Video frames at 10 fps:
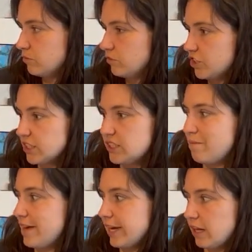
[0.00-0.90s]
just to
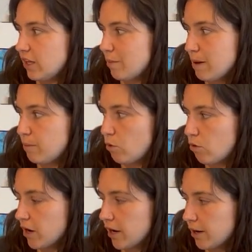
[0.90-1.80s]
make it a little bit
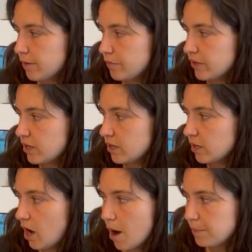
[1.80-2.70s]
more
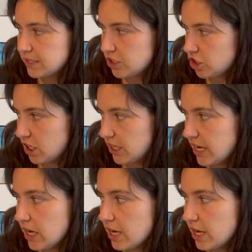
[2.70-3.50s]
compositionally